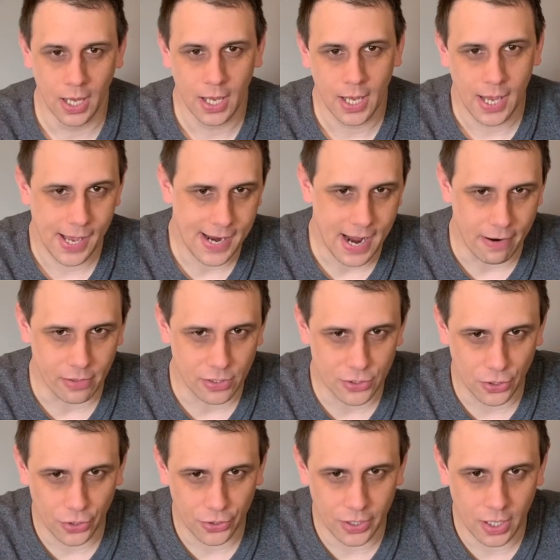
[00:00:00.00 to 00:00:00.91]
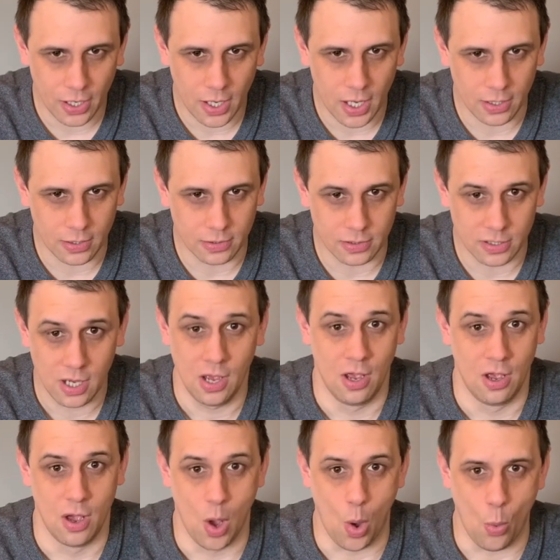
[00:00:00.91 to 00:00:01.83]
in Arizona. And
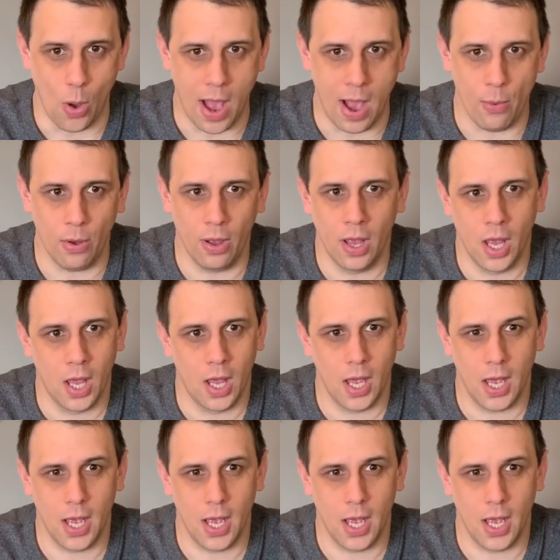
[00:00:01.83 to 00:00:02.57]
wow, uh,